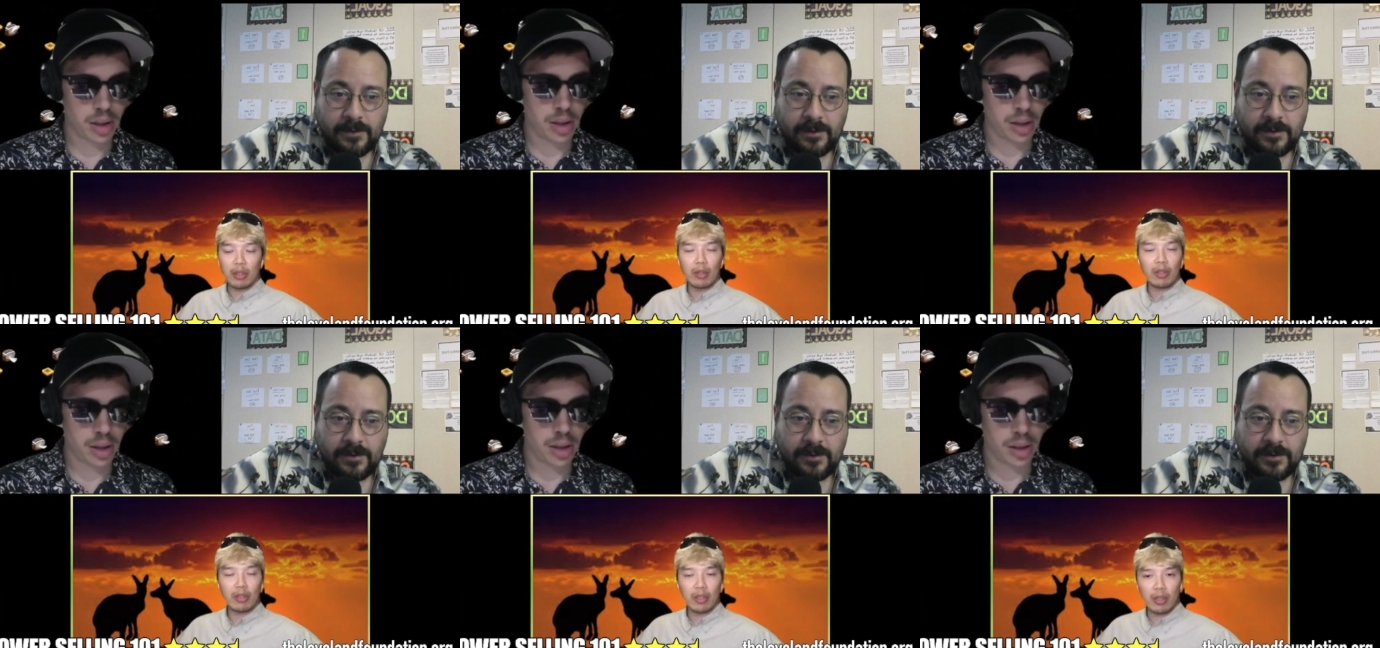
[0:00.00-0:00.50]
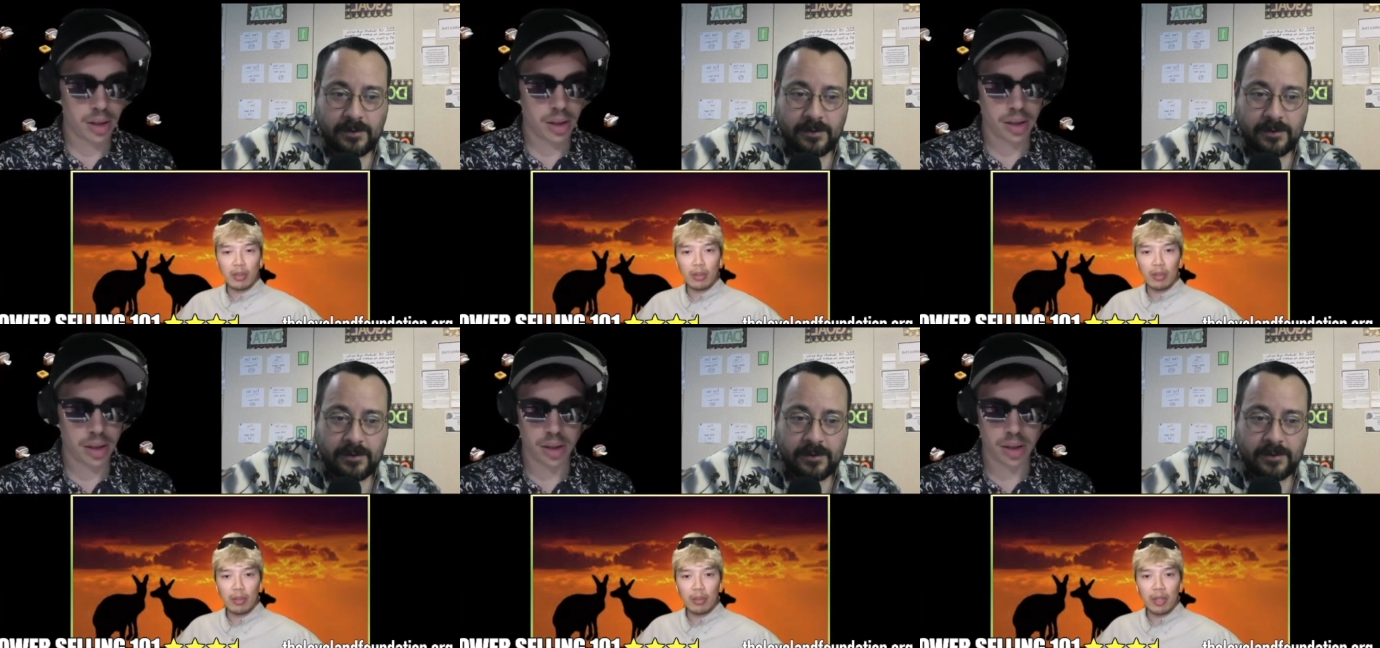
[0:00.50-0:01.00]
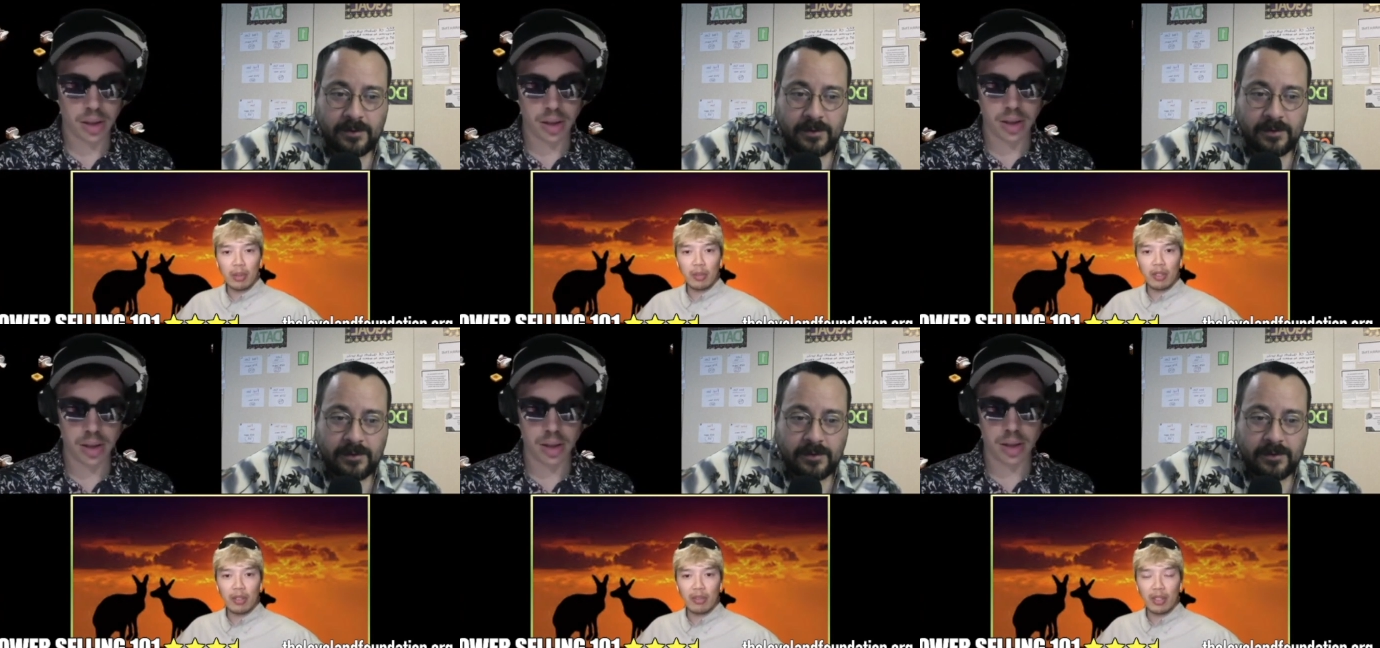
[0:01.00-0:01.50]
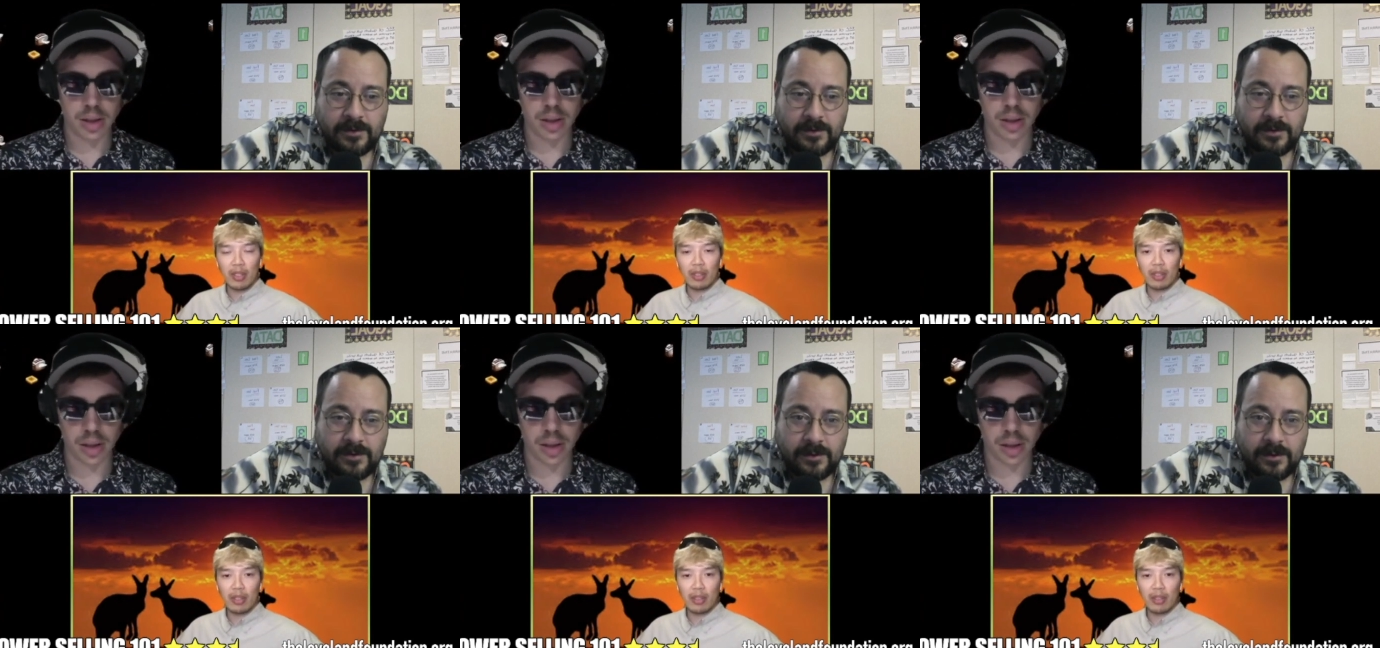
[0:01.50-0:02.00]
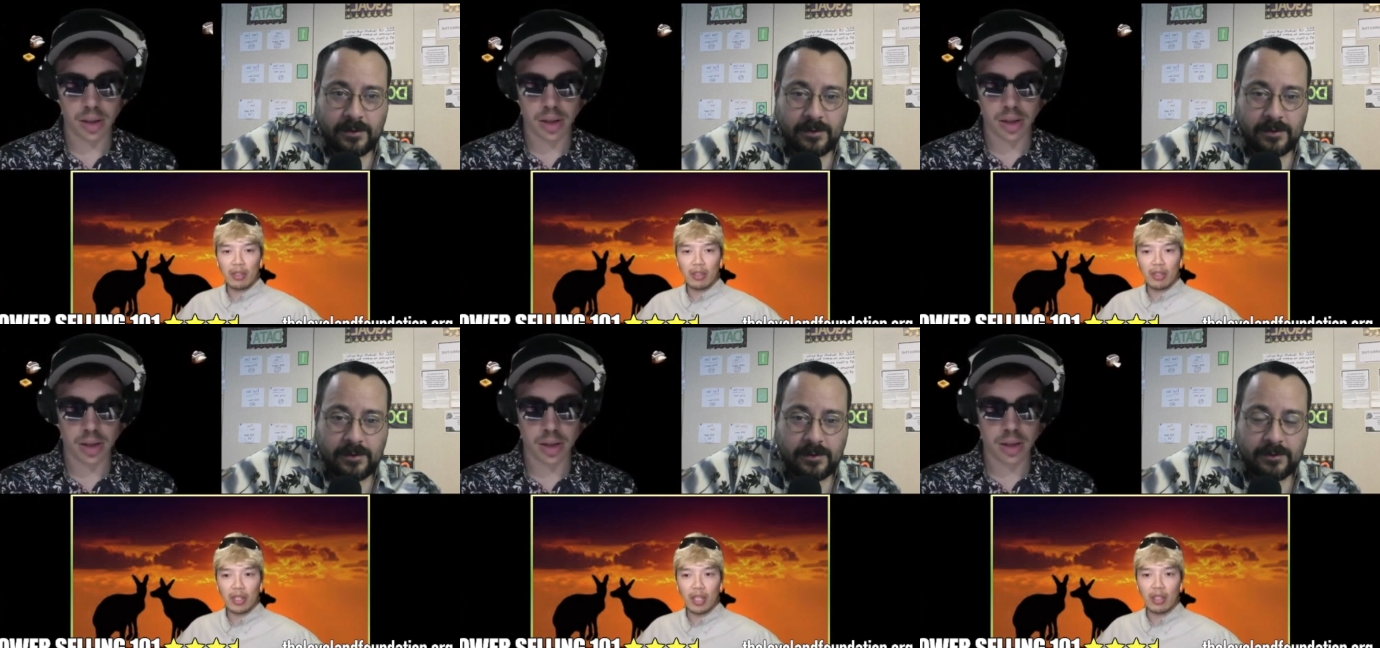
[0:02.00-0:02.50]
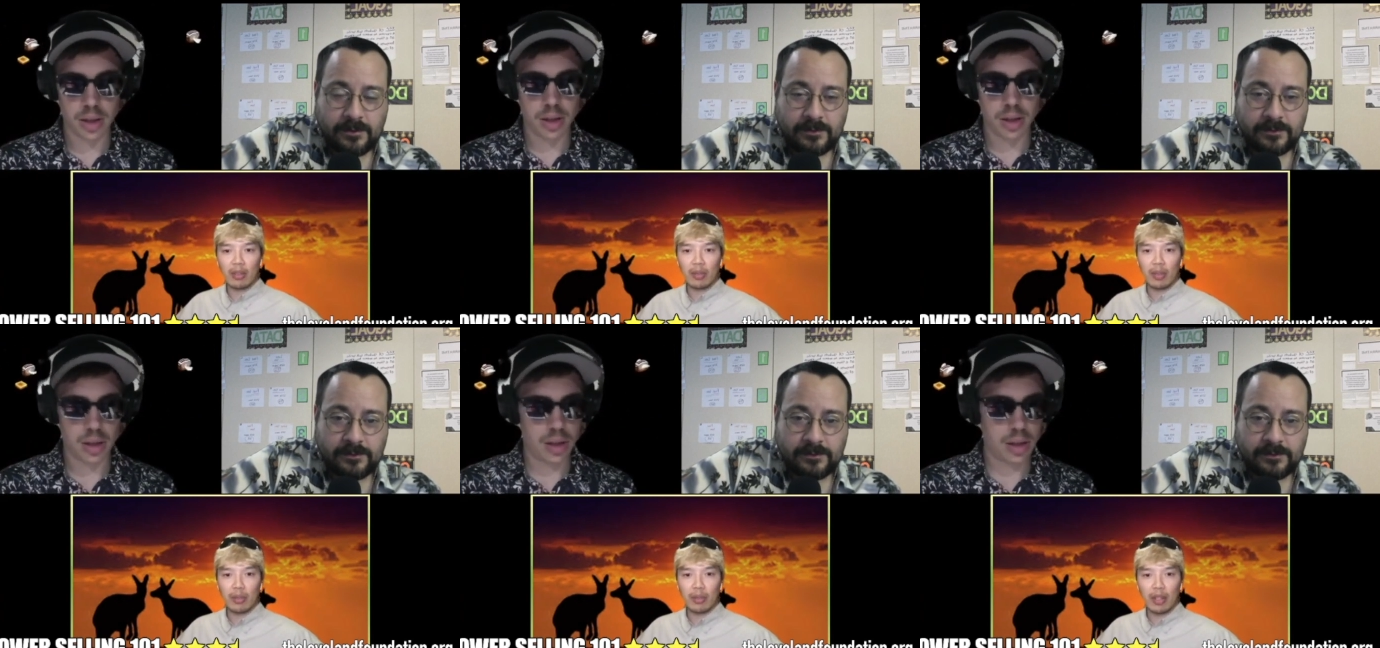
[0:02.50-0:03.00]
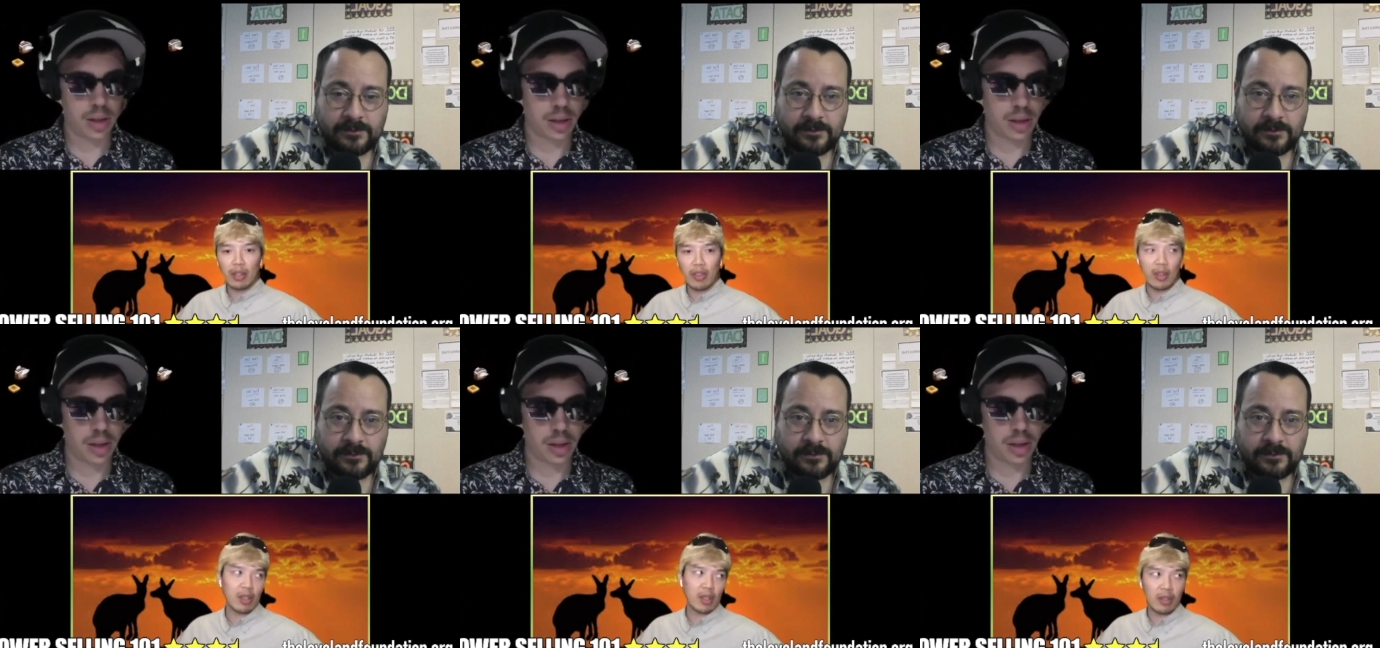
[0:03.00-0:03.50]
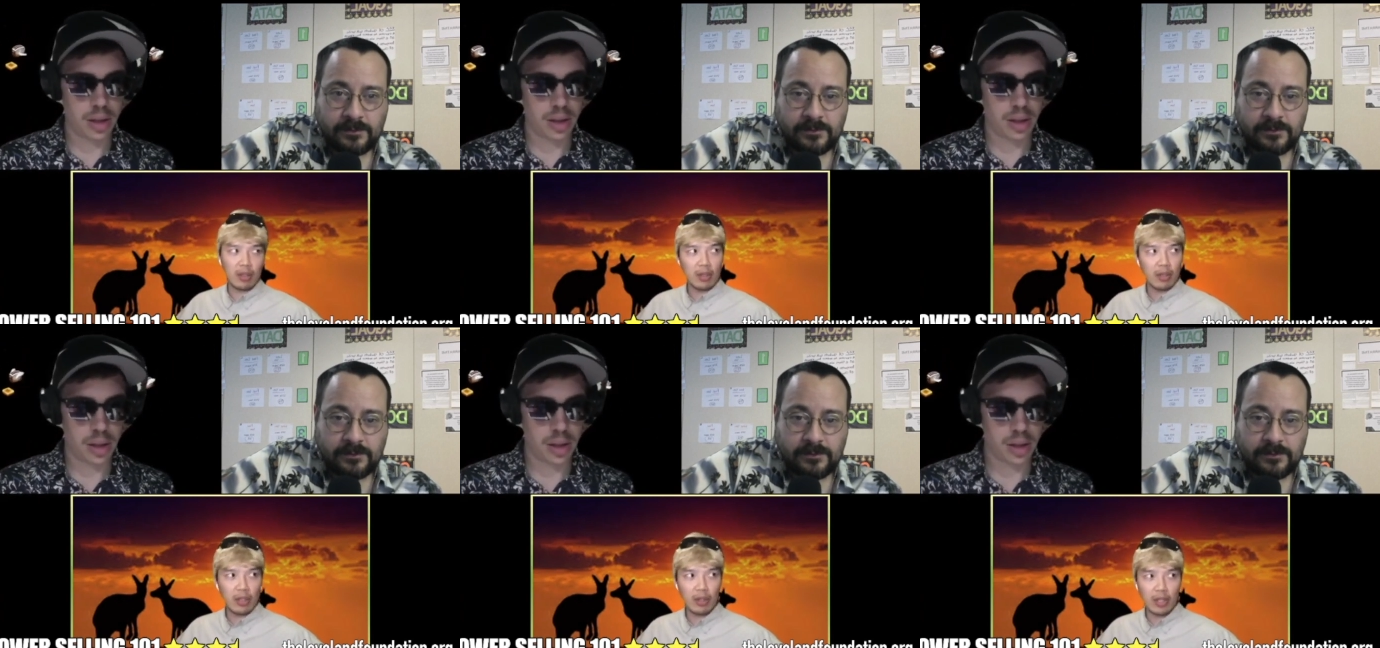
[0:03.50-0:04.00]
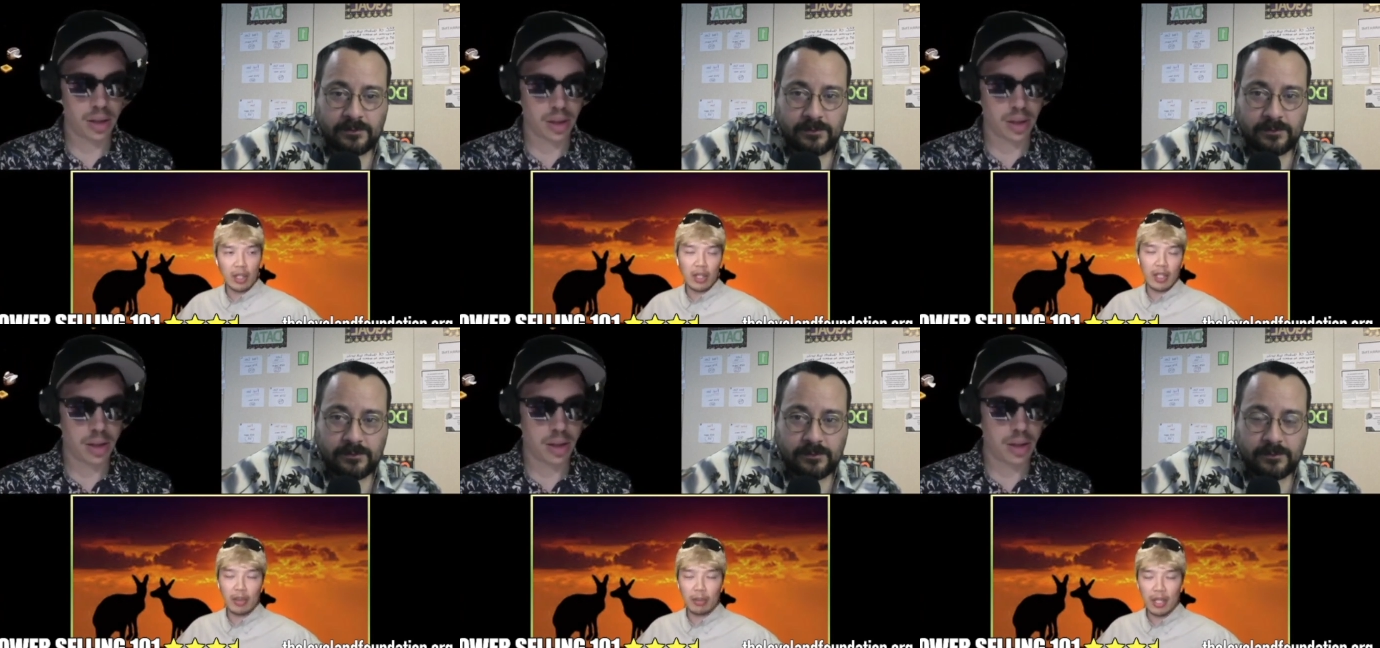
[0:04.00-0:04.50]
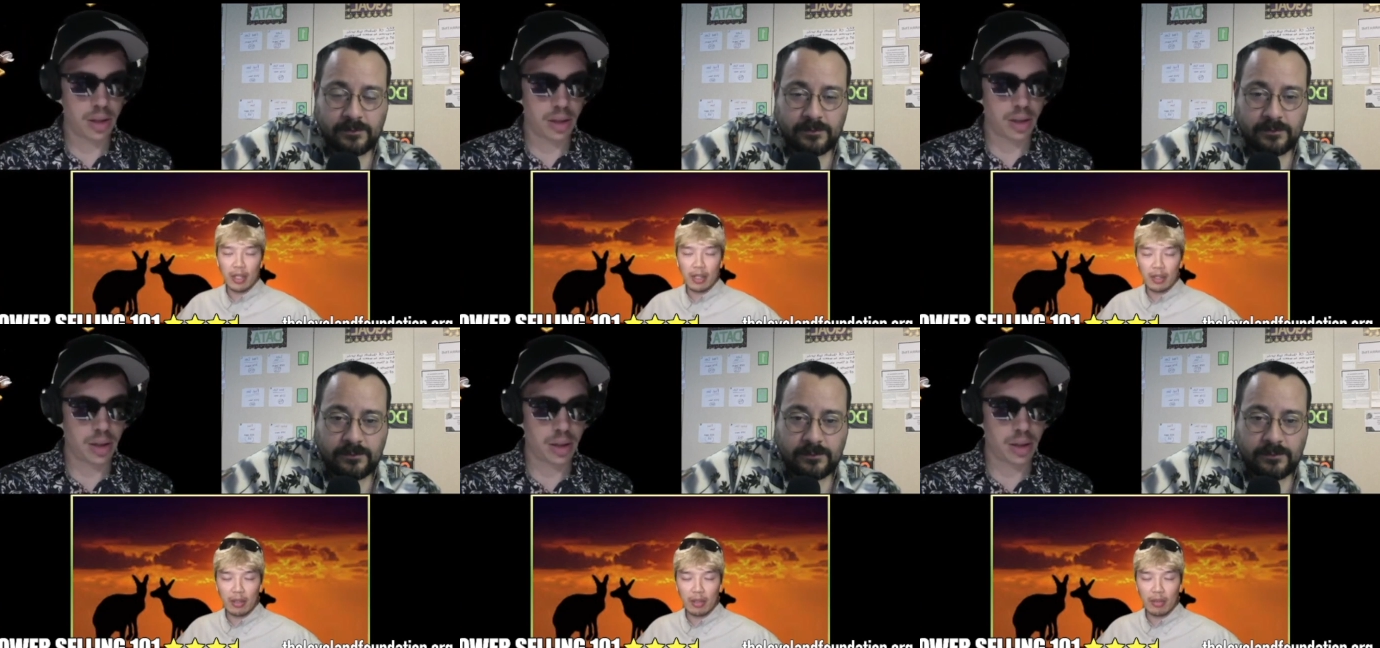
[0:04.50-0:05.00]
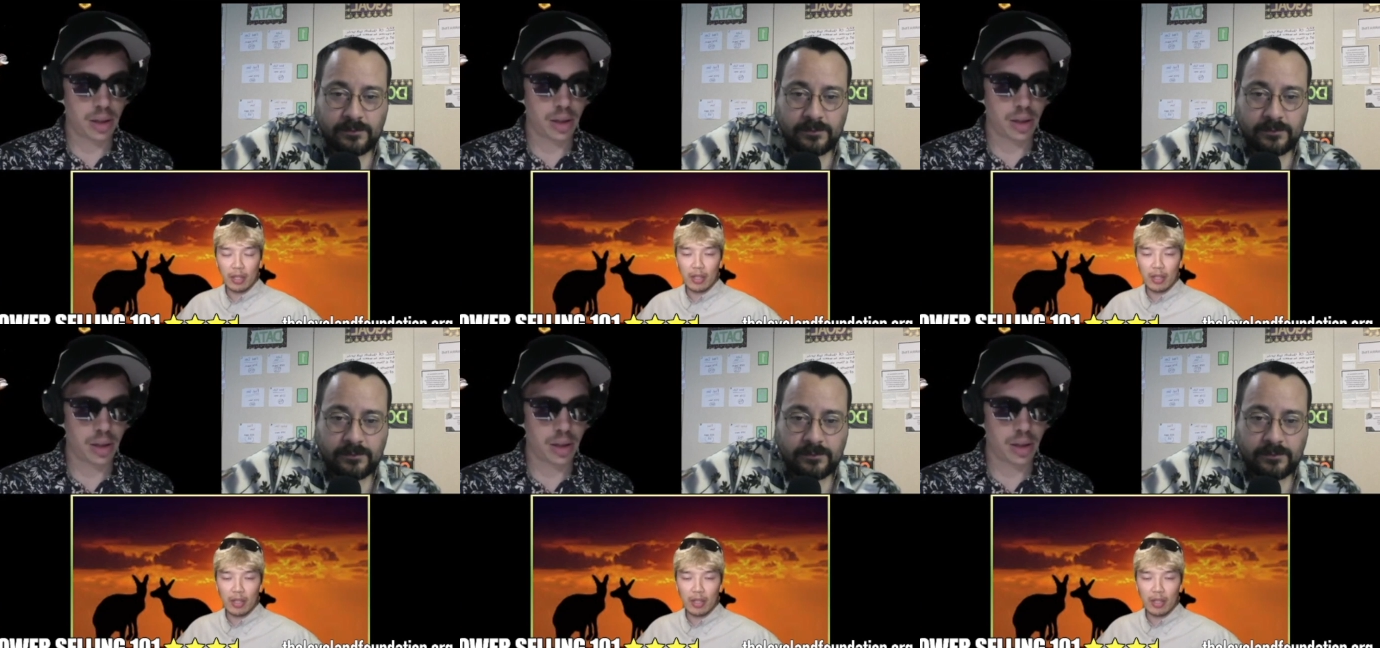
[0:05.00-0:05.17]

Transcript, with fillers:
Speaker 1: barracuda or two, or maybe even a nice kangaroo that I've gotten, you know, tied out back.